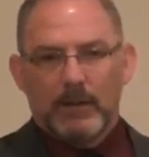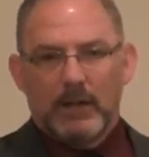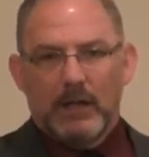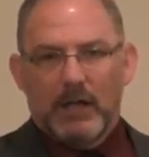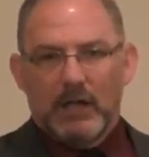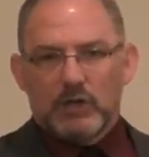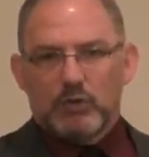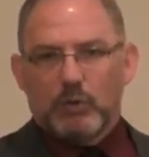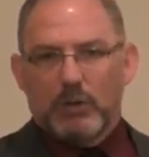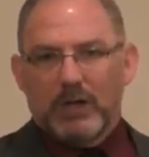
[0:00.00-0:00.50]

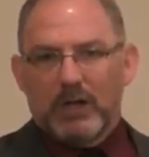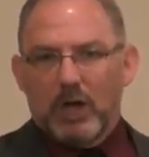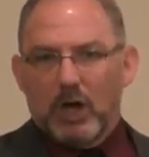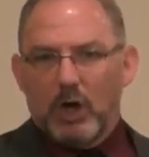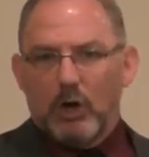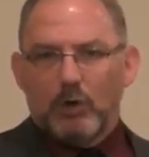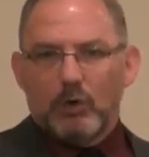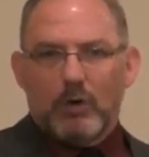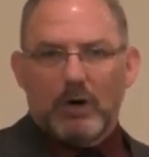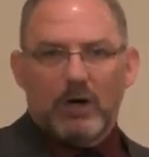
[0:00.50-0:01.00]
as we
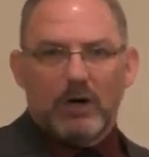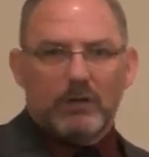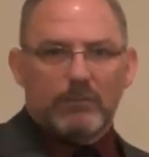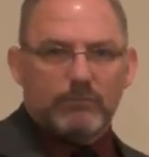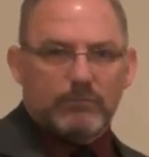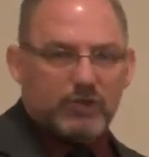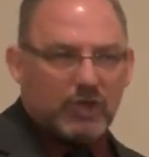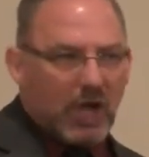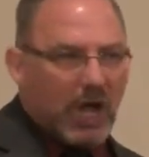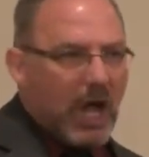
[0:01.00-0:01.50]
go to our
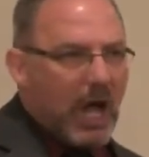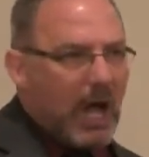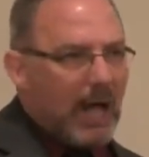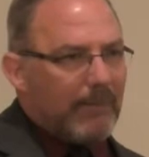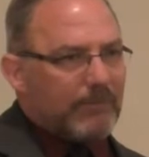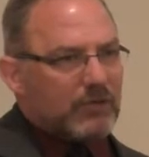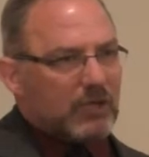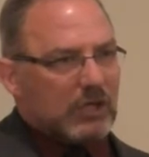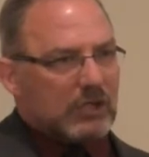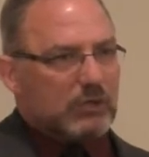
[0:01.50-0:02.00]

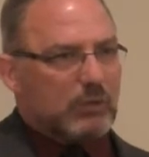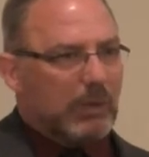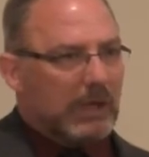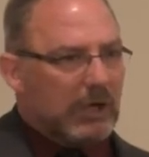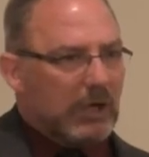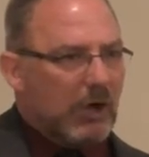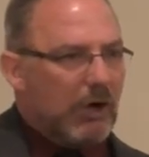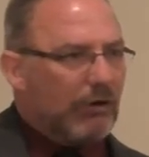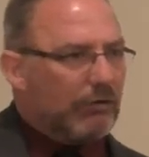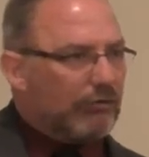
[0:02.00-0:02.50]
jobs, as we
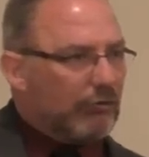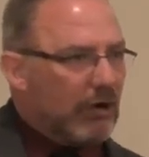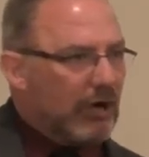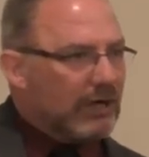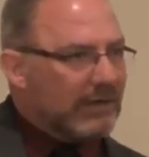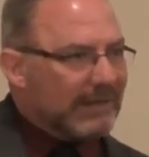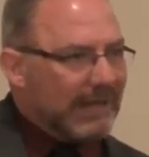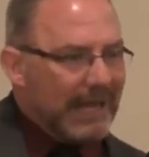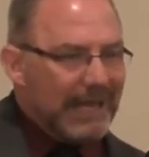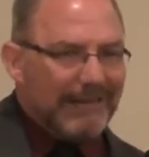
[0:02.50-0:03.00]
go through our
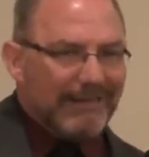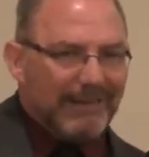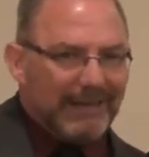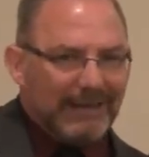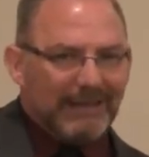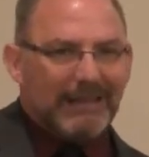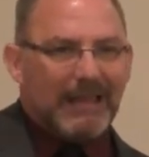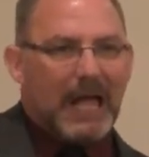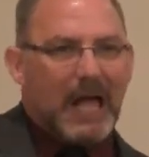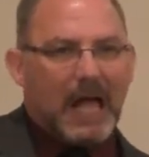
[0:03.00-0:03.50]
daily
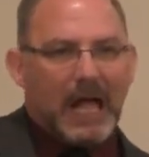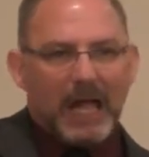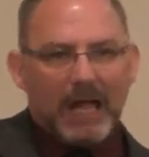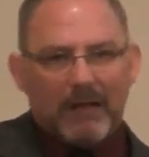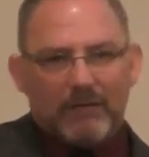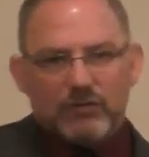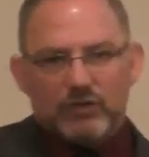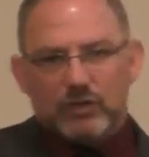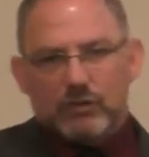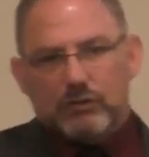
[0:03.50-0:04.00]

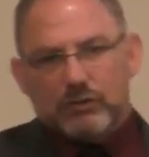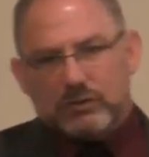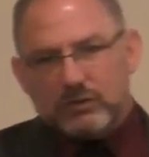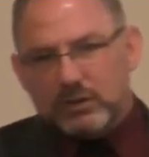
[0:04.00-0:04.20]
lives, you,